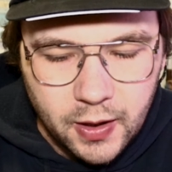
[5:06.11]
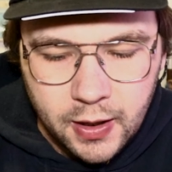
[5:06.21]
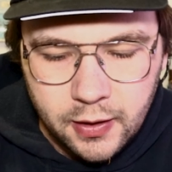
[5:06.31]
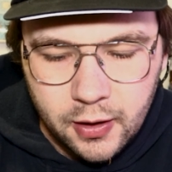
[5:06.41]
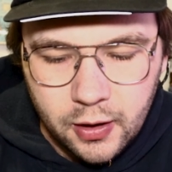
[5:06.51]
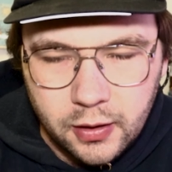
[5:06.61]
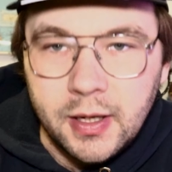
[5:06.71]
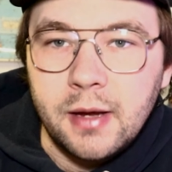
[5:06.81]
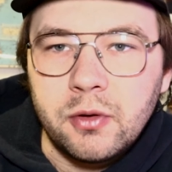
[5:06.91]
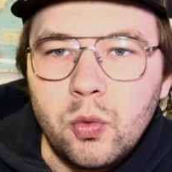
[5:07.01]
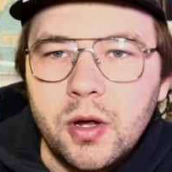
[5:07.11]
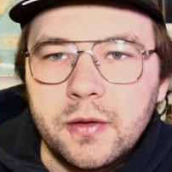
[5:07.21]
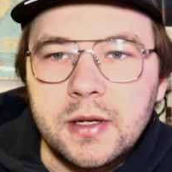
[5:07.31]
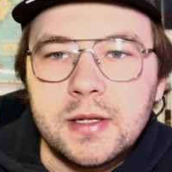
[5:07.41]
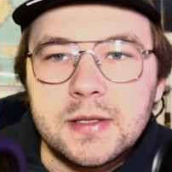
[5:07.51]
And yeah, if you
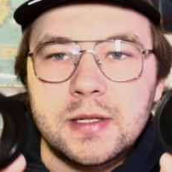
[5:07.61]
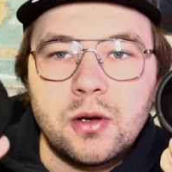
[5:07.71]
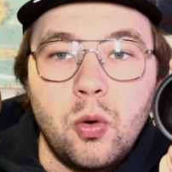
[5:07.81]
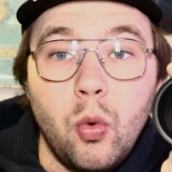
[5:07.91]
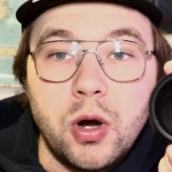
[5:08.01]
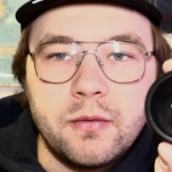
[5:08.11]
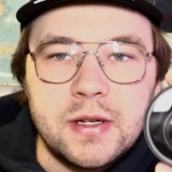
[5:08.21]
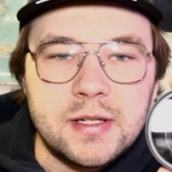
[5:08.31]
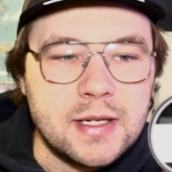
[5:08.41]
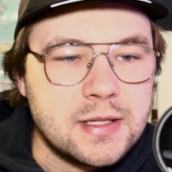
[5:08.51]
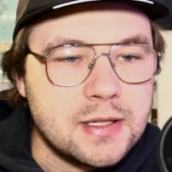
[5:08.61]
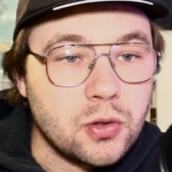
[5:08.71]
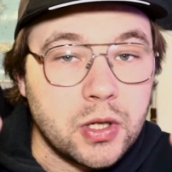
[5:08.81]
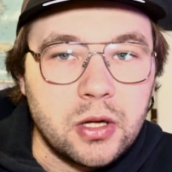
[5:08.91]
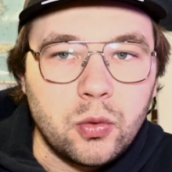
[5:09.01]
want these, one of these lenses
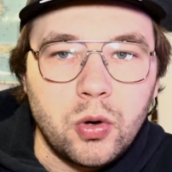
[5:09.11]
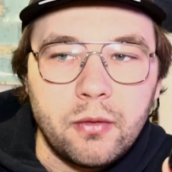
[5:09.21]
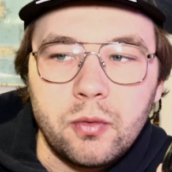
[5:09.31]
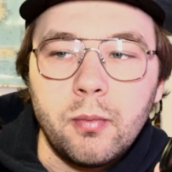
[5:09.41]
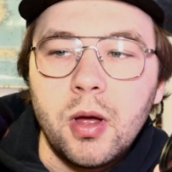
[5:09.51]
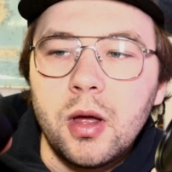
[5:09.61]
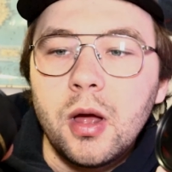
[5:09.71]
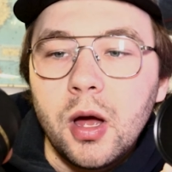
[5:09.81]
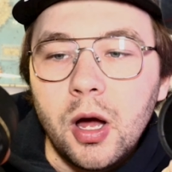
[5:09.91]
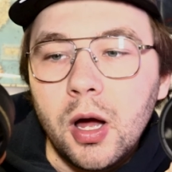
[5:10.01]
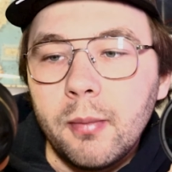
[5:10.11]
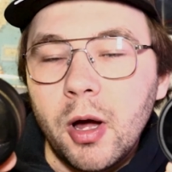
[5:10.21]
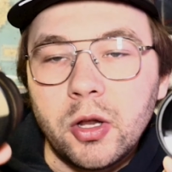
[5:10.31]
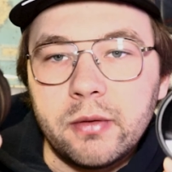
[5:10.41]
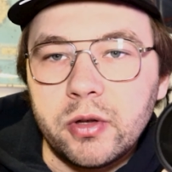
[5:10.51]
or either one of them,
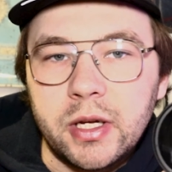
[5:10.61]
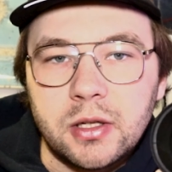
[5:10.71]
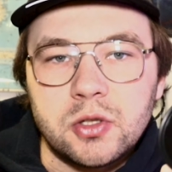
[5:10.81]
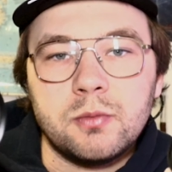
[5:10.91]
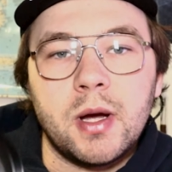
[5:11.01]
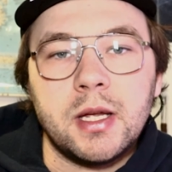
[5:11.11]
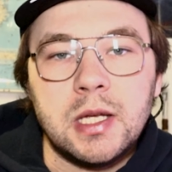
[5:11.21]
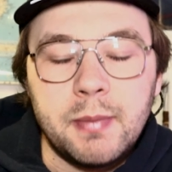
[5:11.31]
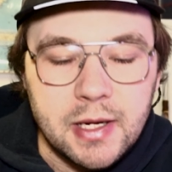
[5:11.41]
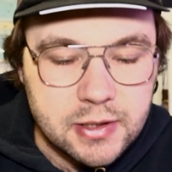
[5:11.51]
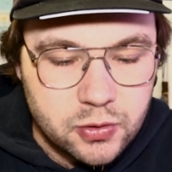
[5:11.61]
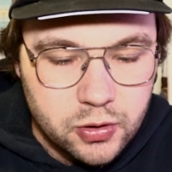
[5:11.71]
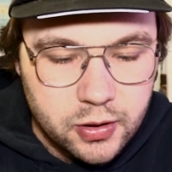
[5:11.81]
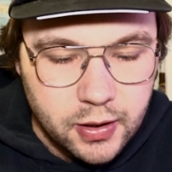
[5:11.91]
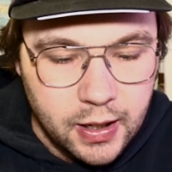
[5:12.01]
I'll leave a link to my eBay
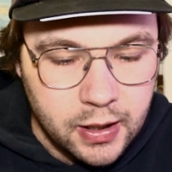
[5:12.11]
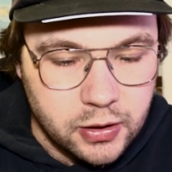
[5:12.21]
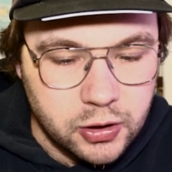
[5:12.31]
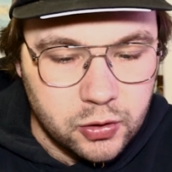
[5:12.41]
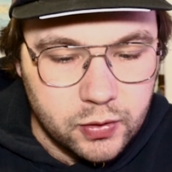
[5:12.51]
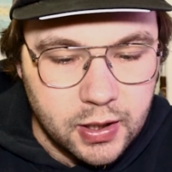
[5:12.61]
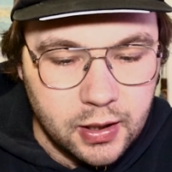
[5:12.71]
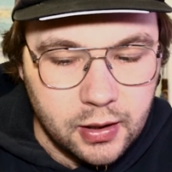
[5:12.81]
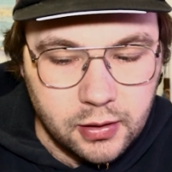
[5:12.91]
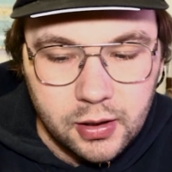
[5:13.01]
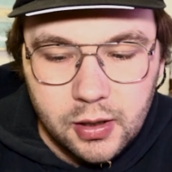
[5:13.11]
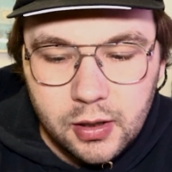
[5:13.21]
store and you can